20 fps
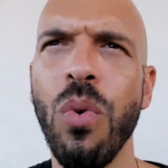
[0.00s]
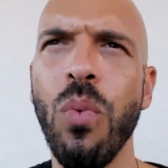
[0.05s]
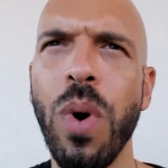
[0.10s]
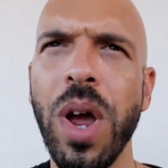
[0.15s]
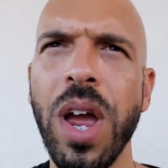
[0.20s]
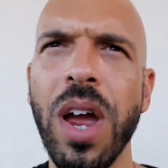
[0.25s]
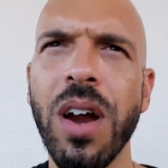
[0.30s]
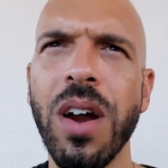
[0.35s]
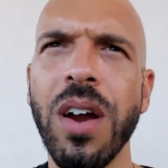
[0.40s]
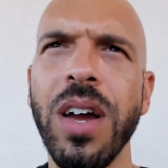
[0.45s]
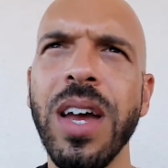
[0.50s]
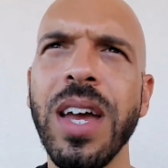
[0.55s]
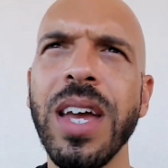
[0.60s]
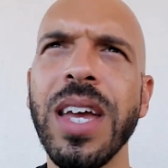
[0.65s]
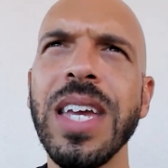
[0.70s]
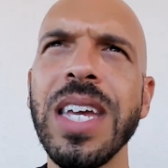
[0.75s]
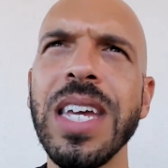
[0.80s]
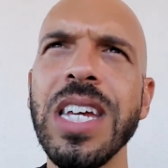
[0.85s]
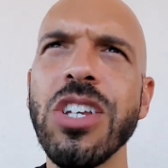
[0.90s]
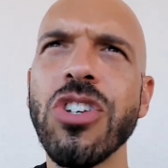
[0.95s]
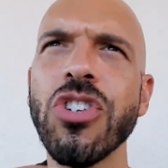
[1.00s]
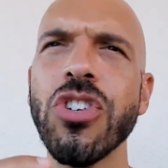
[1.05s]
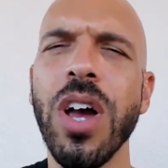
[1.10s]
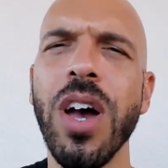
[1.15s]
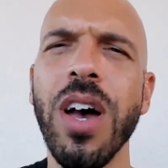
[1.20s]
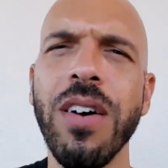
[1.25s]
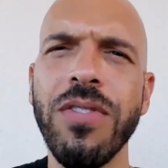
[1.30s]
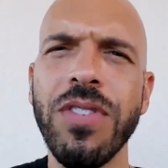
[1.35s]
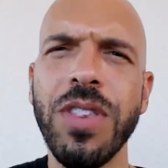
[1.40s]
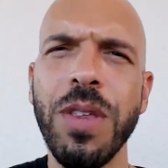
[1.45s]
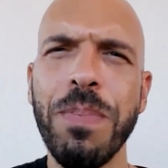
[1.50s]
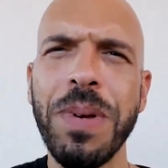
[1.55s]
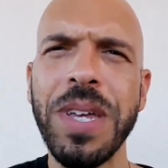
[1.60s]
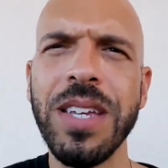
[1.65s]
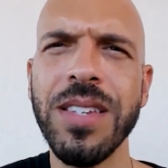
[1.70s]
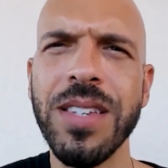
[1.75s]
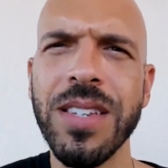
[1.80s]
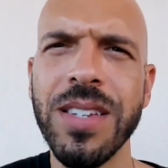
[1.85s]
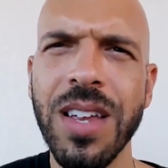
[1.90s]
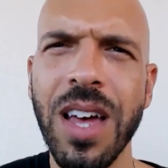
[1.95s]
where each of the
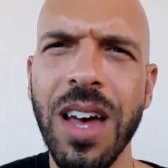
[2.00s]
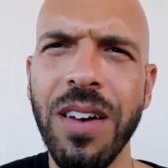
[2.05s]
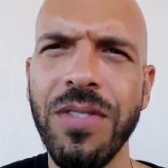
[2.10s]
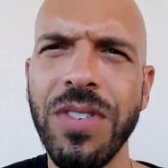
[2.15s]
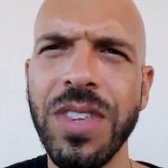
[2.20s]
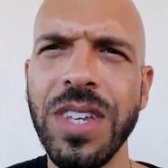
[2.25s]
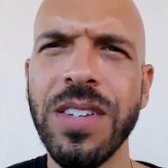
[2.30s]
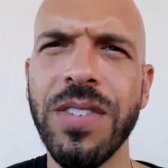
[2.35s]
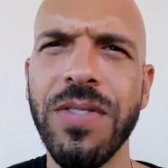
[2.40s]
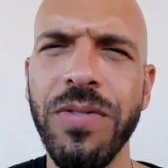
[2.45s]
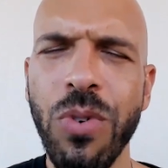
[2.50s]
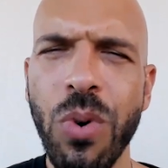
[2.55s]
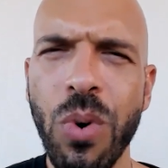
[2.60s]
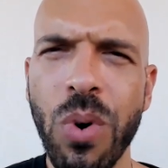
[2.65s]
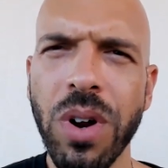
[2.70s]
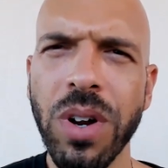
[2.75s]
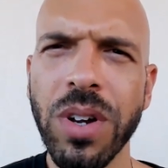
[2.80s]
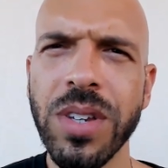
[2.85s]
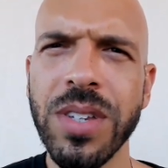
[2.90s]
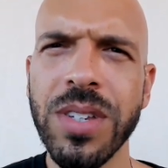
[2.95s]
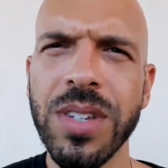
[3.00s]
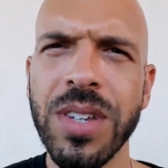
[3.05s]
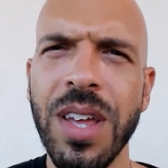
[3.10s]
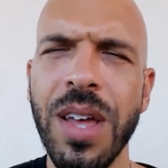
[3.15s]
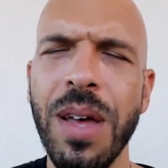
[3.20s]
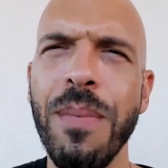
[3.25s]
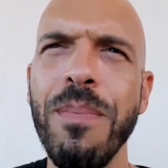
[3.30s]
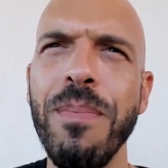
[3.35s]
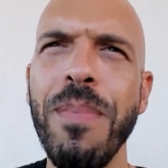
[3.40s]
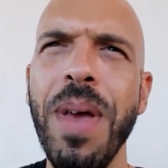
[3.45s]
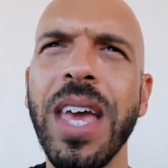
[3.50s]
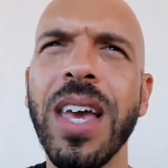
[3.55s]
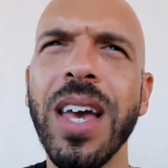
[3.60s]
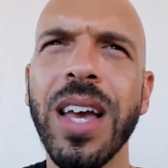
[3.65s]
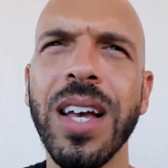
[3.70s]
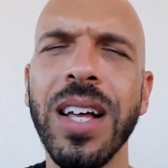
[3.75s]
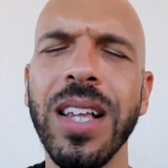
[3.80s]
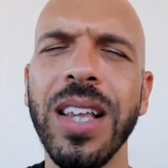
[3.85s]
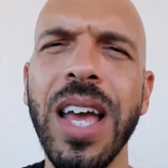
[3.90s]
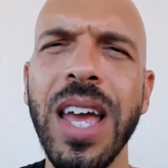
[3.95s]
pieces of these forks make a
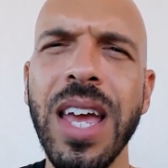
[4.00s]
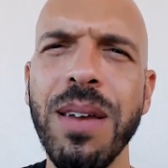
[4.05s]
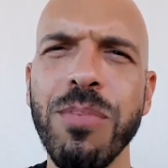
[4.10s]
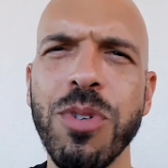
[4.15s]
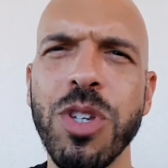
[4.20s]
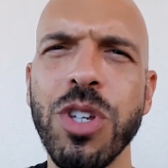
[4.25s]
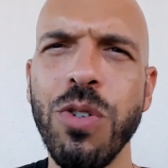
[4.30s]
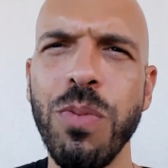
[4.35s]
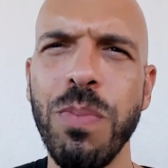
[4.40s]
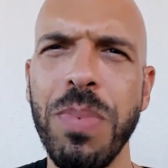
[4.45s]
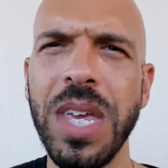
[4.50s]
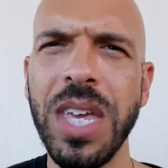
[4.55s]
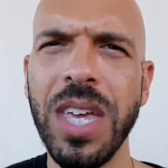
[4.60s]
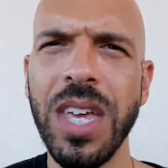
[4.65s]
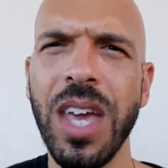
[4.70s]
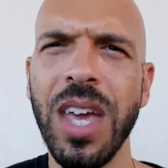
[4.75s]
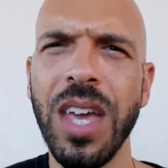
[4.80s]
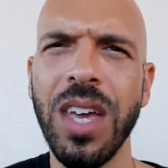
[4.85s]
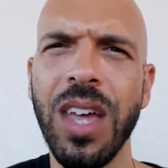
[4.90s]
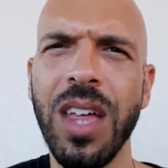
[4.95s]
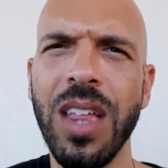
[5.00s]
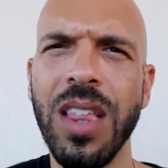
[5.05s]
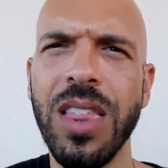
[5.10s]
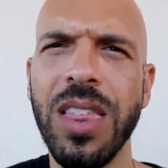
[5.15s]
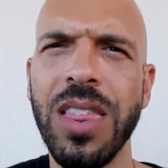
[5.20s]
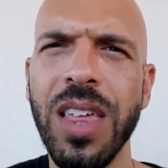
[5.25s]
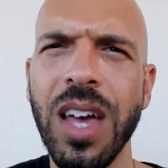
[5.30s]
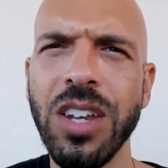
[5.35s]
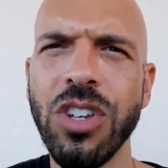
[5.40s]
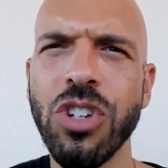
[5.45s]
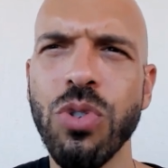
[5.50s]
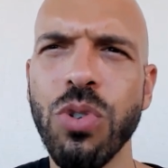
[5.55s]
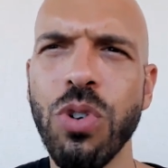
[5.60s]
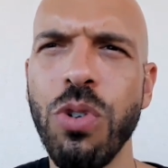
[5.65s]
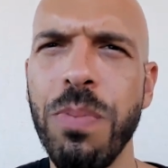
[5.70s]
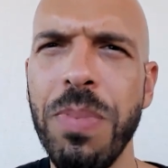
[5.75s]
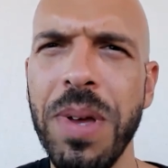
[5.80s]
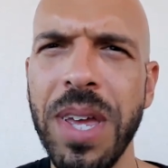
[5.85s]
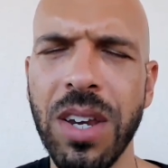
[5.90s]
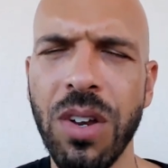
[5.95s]
claim to being the
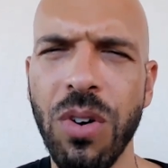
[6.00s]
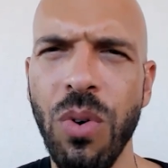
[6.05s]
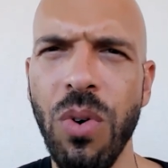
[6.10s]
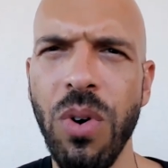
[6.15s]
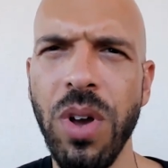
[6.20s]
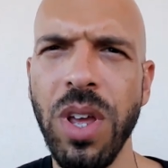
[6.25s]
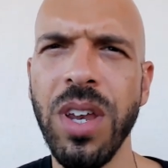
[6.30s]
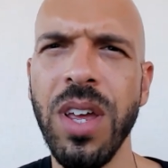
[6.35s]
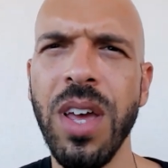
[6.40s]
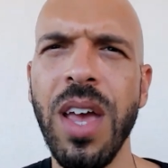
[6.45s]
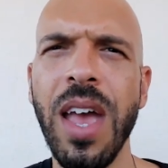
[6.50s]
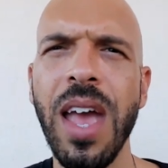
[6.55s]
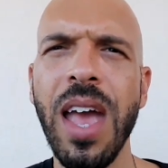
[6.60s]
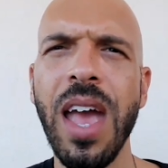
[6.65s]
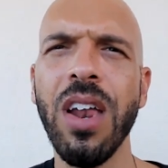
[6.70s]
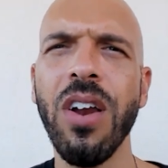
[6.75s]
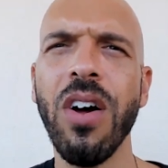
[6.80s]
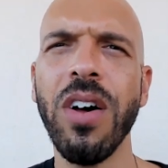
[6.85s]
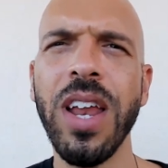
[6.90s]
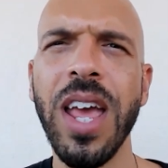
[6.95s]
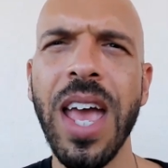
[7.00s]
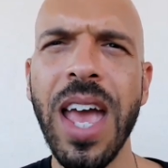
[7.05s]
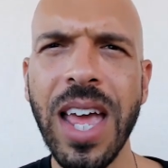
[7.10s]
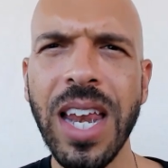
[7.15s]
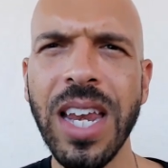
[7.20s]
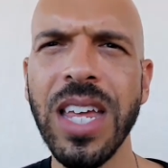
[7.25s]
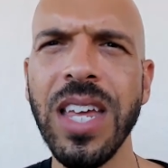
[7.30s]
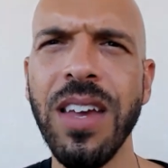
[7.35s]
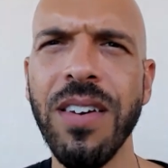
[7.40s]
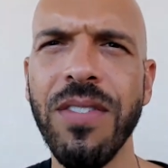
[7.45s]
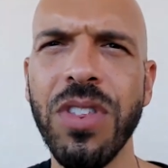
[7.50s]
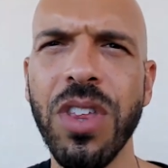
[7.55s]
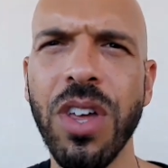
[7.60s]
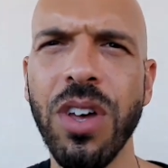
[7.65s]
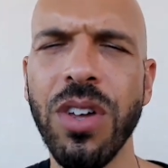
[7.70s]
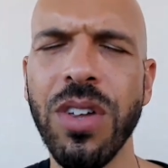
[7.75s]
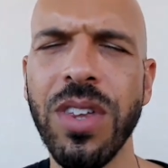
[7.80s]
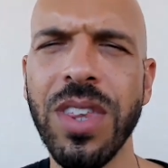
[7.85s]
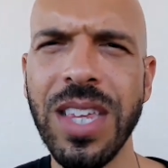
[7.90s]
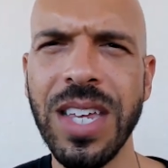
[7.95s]
true Bitcoin. And on any of
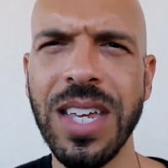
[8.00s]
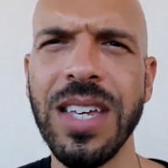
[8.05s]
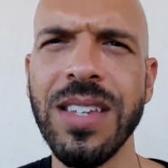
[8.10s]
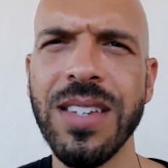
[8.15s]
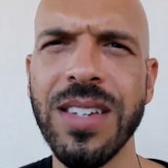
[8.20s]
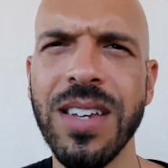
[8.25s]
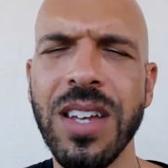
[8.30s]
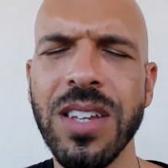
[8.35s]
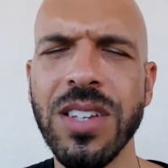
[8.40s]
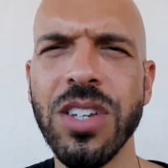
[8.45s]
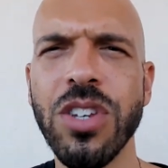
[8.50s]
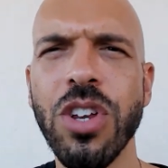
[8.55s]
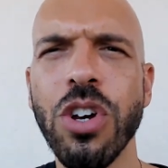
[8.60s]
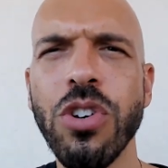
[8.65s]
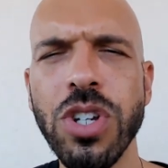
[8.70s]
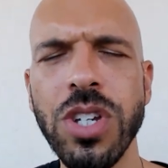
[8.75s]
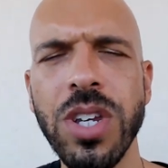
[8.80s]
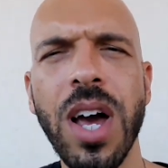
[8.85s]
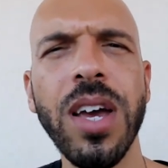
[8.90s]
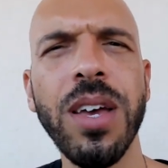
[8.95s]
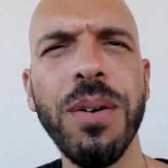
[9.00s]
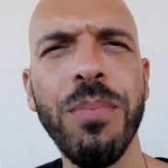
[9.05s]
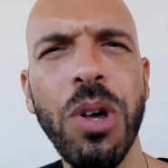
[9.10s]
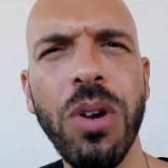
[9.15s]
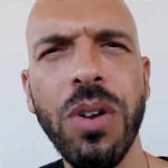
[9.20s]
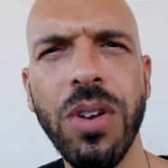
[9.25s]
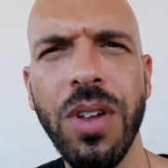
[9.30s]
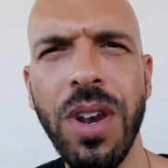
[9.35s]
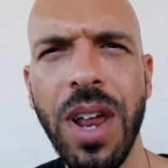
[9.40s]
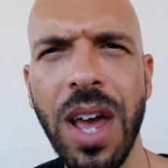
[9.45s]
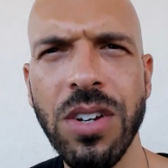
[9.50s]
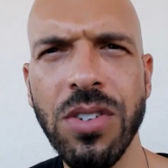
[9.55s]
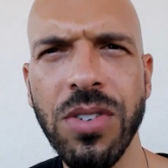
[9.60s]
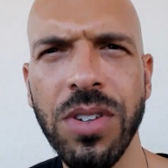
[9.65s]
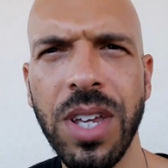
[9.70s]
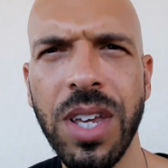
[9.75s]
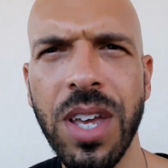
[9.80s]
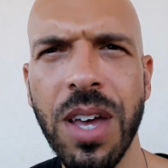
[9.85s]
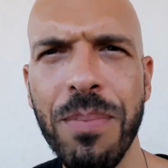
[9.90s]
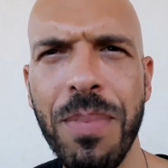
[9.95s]
these, Satoshi Nakamoto could
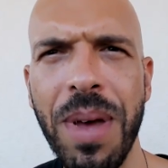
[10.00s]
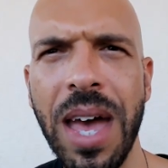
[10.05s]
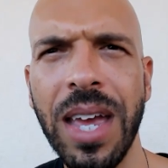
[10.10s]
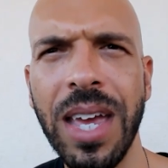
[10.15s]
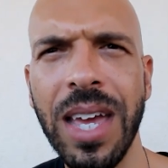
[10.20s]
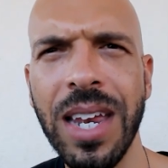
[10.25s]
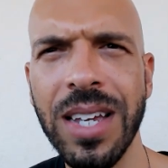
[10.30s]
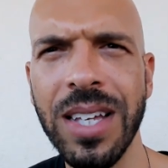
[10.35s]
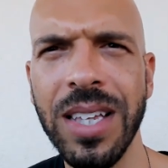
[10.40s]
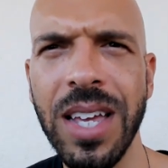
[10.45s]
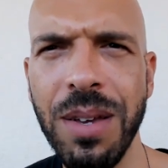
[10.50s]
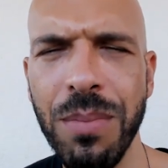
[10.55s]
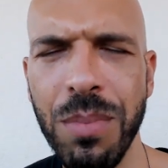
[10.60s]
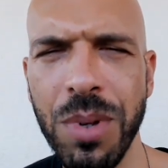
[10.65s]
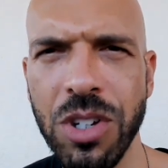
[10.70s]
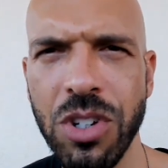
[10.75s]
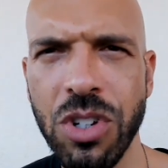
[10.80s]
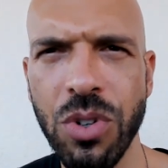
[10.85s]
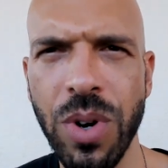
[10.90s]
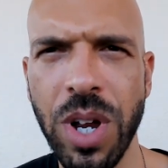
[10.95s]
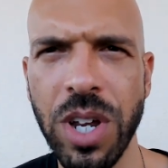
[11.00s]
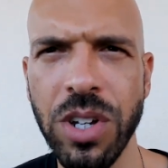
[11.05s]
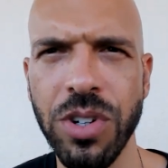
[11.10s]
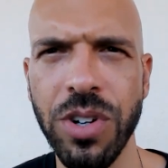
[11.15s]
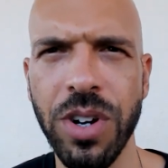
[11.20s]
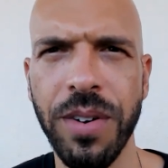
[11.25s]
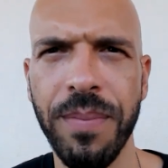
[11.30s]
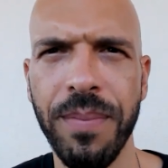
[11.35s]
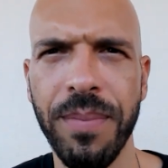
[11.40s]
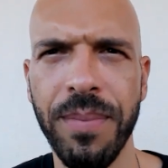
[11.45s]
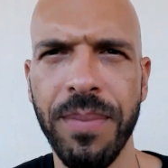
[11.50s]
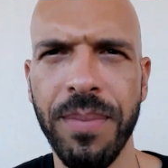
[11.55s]
actually come back and claim his treasure.